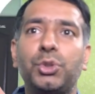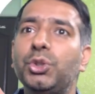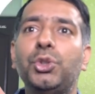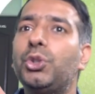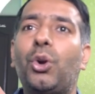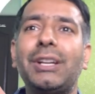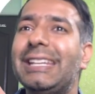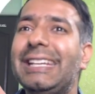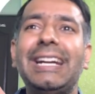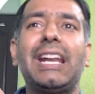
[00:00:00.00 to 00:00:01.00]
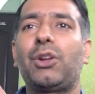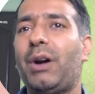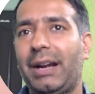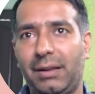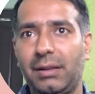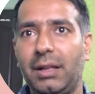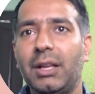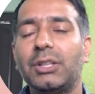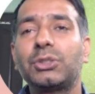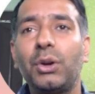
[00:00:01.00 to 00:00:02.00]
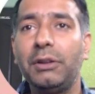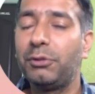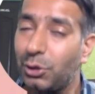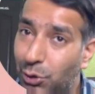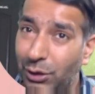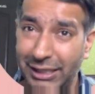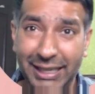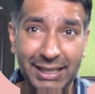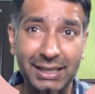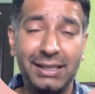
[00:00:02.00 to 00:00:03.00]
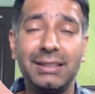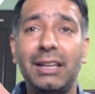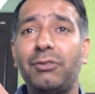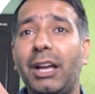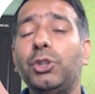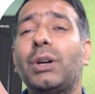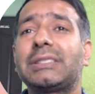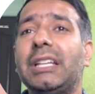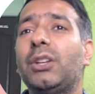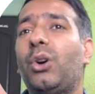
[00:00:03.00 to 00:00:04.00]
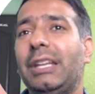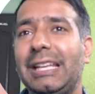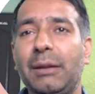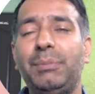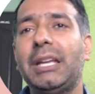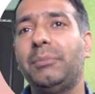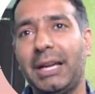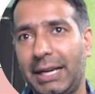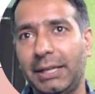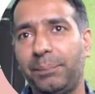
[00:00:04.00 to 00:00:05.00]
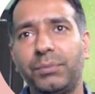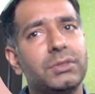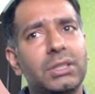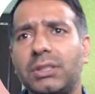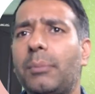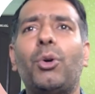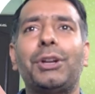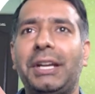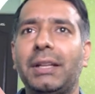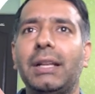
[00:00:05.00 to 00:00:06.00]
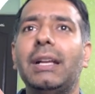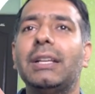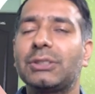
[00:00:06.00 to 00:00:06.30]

So you don't need required. So if you don't need it, then why you are still calling API behind? Just abort it.